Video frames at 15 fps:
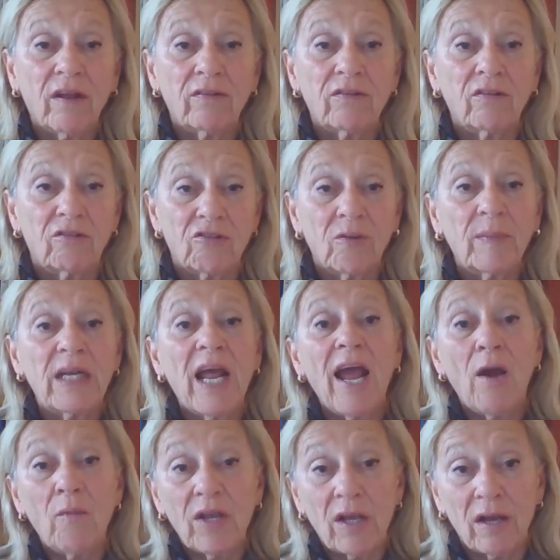health system and
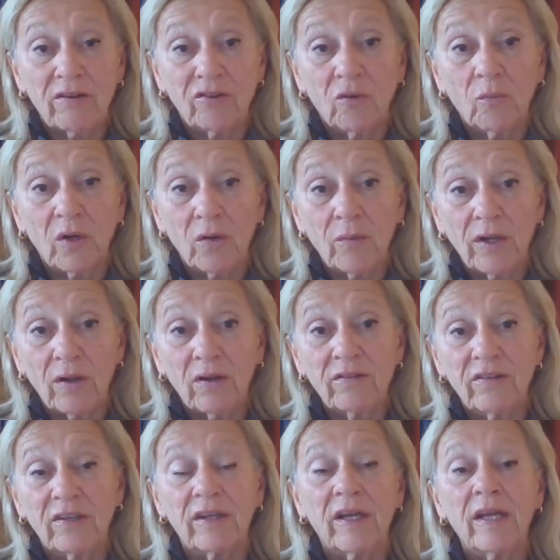how we got to where we are
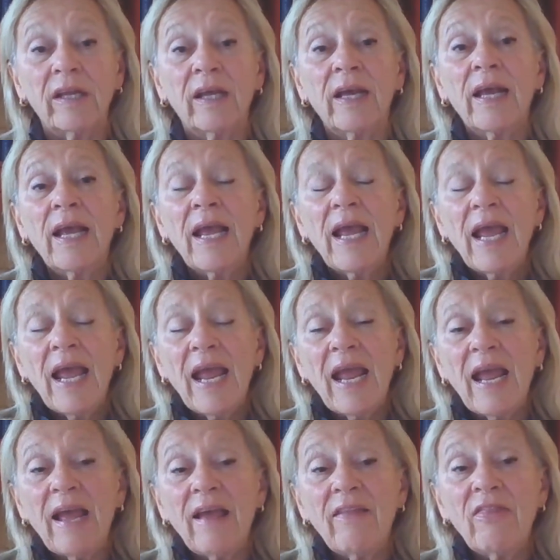today.
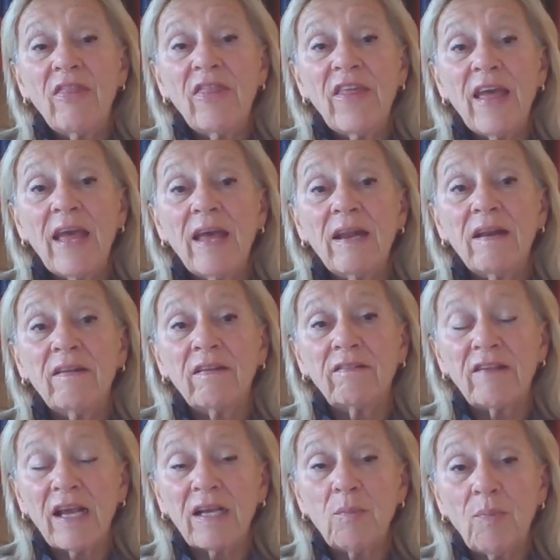And then the
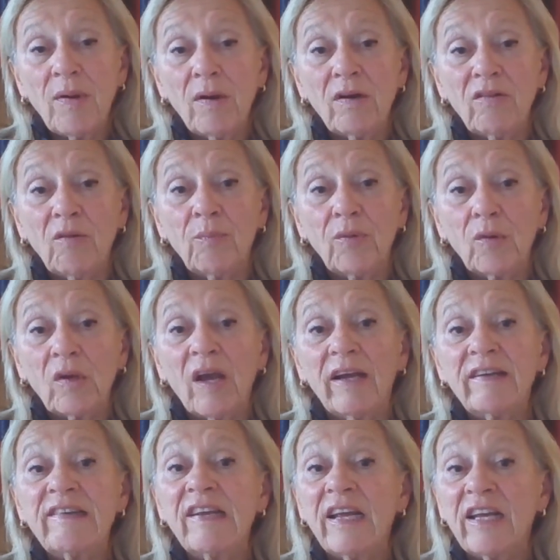second part of the book,
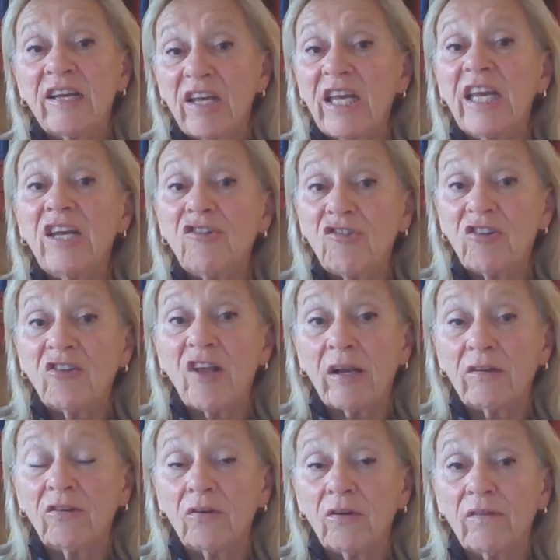I take each
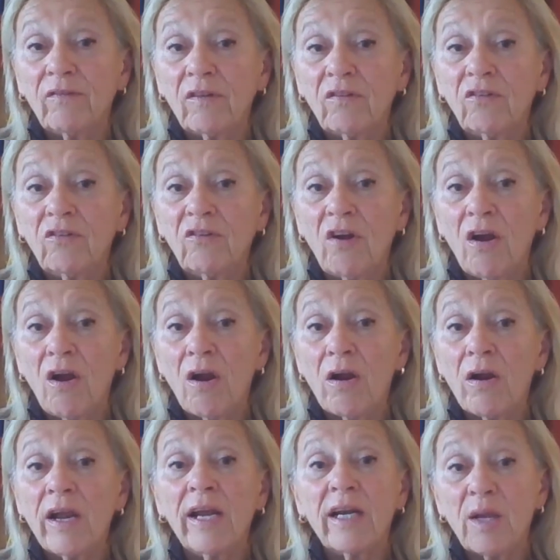sector of the
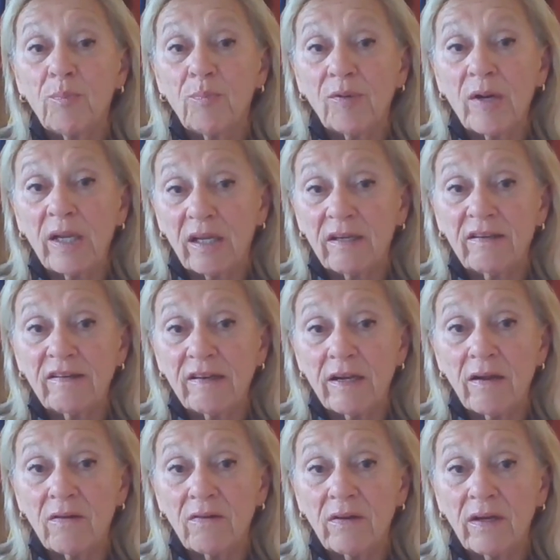star and I break it
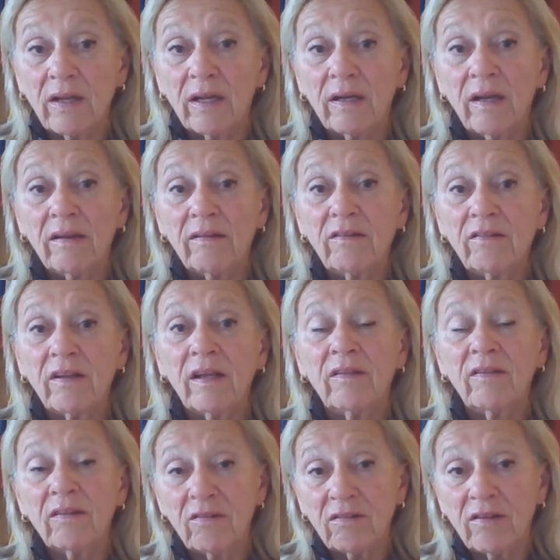down. And I say,
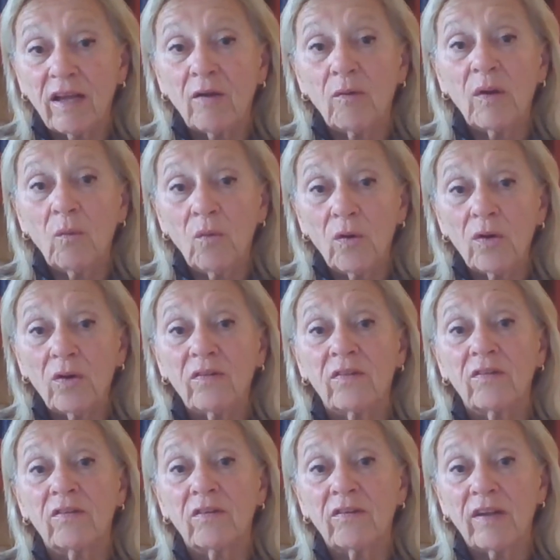this is how it works.
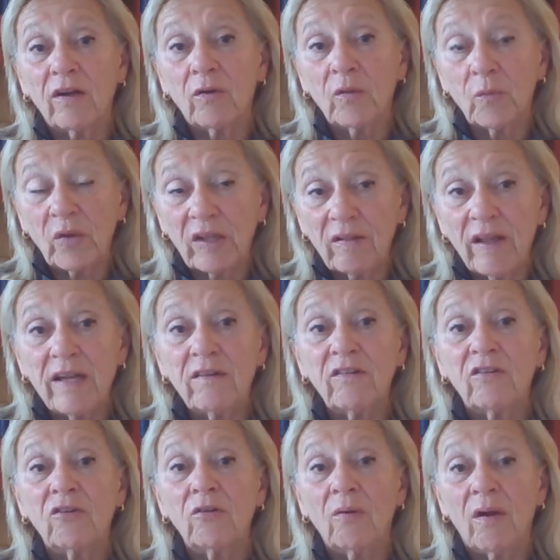This is how it
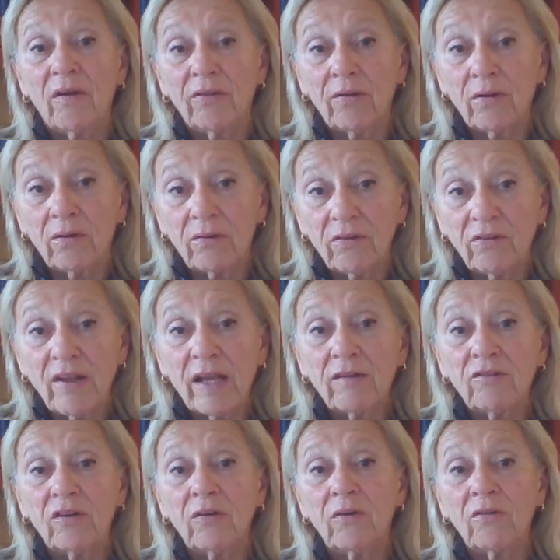relates to other
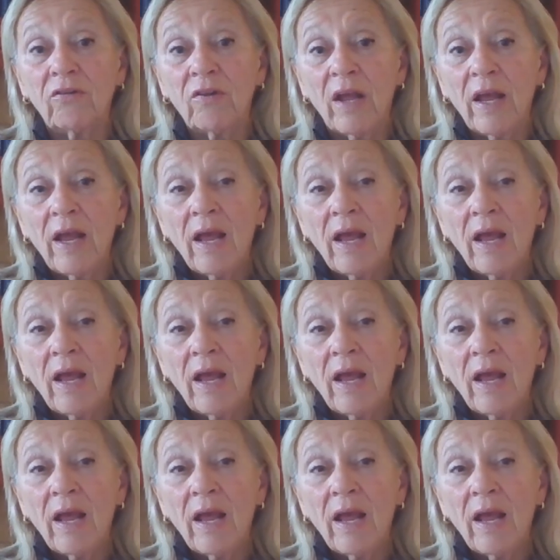sectors.